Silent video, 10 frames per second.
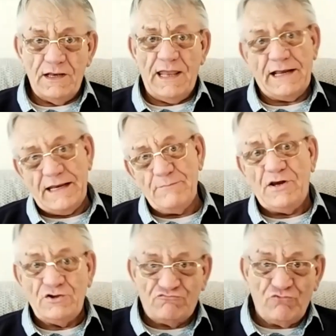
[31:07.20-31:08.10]
Legging it
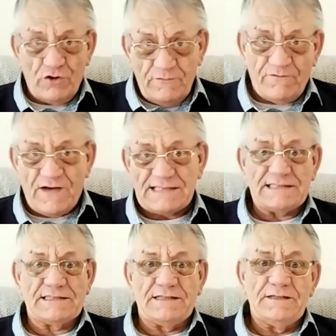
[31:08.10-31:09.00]
means running
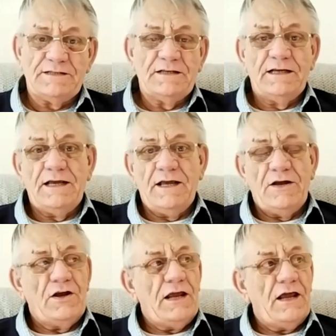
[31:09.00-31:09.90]
fast,
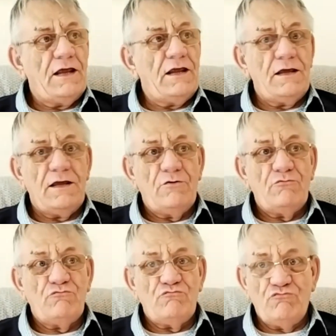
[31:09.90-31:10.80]
uh,
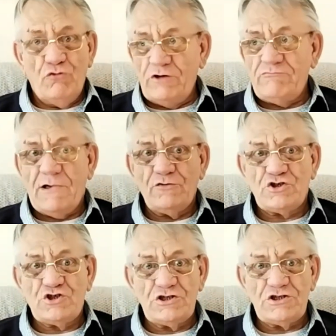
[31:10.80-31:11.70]
running round the
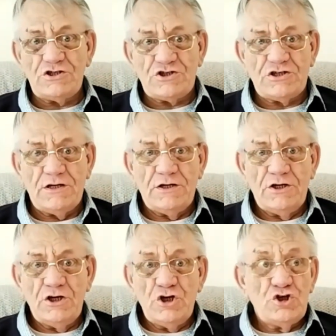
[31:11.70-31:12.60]
church,
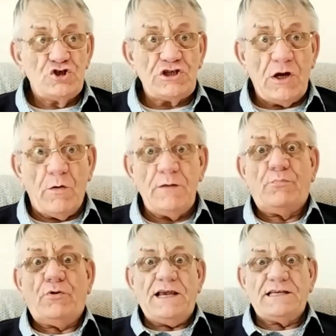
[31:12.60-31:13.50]
shouting,
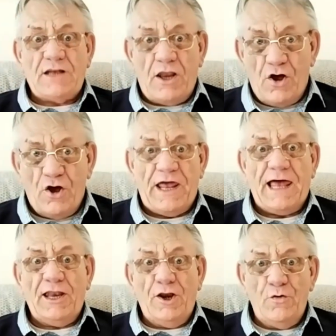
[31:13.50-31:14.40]
Praise the Lord,
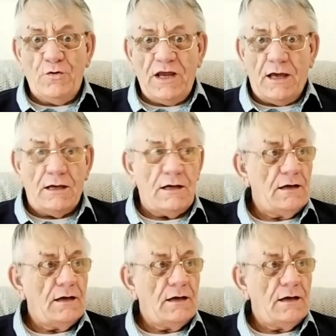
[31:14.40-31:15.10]
hallelujah.